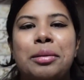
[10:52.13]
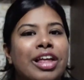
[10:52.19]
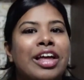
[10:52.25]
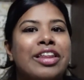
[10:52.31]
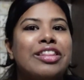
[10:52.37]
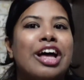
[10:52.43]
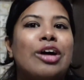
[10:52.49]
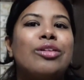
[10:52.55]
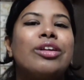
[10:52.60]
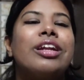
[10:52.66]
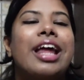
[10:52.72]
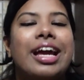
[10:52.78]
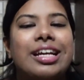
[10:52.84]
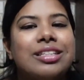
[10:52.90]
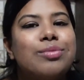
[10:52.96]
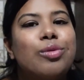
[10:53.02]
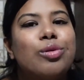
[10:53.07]
Now the
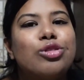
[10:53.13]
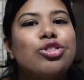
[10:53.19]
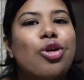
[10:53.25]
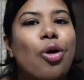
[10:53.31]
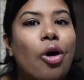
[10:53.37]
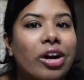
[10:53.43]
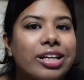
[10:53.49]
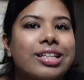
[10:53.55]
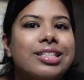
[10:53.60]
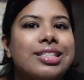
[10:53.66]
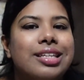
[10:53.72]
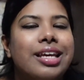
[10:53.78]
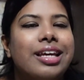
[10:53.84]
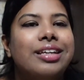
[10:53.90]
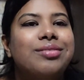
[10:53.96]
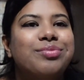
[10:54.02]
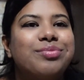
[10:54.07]
next most hottest
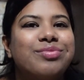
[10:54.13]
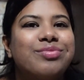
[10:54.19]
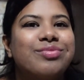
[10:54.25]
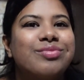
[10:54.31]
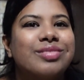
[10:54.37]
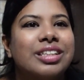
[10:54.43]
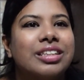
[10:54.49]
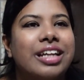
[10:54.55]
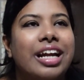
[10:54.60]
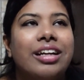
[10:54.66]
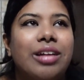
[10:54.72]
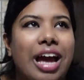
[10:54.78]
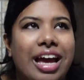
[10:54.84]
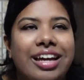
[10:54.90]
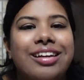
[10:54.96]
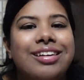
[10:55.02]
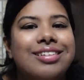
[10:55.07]
thing that
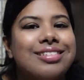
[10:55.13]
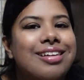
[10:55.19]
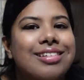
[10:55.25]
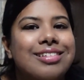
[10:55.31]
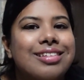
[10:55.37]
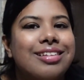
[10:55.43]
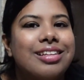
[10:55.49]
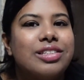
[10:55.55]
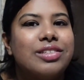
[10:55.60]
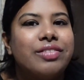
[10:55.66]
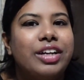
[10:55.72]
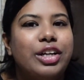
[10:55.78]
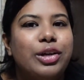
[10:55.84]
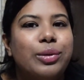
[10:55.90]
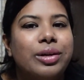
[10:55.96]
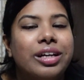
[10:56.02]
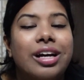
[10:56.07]
I can discuss in this
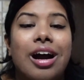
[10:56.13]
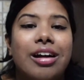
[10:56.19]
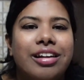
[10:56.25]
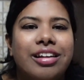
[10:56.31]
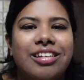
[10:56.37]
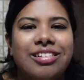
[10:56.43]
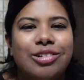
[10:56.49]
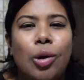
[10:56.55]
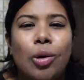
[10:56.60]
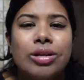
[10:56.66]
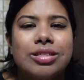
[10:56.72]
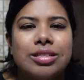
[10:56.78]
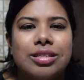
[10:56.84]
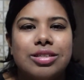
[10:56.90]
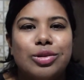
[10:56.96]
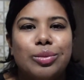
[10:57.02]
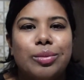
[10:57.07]
video regarding costs
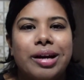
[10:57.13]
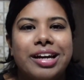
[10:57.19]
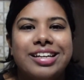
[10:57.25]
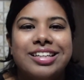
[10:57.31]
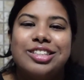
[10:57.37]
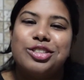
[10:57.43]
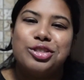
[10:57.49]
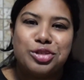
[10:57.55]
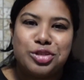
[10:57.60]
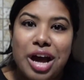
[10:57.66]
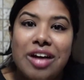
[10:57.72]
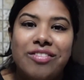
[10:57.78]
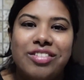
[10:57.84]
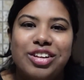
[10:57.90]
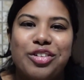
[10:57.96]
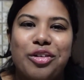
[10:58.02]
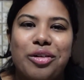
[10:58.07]
in Dubai is
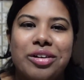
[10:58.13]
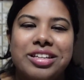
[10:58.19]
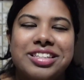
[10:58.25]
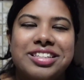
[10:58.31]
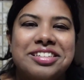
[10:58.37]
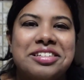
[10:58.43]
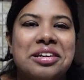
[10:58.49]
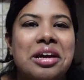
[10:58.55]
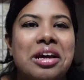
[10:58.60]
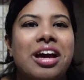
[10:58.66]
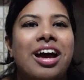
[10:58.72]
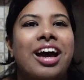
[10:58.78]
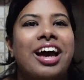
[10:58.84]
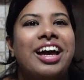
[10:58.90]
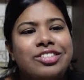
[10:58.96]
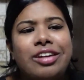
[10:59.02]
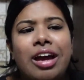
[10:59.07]
travel cost.
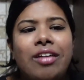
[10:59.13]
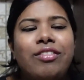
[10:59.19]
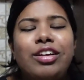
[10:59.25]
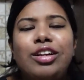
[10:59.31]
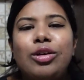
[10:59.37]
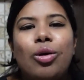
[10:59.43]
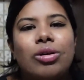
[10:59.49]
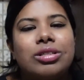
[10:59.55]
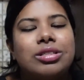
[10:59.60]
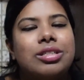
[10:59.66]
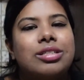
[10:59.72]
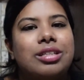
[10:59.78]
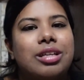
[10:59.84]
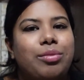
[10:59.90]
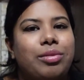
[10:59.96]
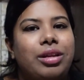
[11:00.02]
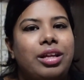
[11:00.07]
Travel cost is
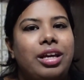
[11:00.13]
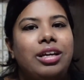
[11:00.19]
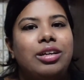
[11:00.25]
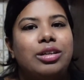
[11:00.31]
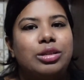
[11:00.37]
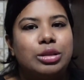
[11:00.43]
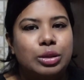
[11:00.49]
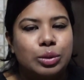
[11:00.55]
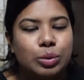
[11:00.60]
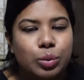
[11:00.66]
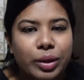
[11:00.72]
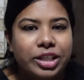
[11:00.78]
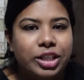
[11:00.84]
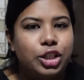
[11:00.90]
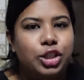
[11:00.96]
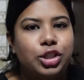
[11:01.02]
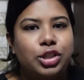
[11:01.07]
something
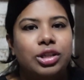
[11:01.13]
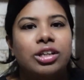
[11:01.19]
which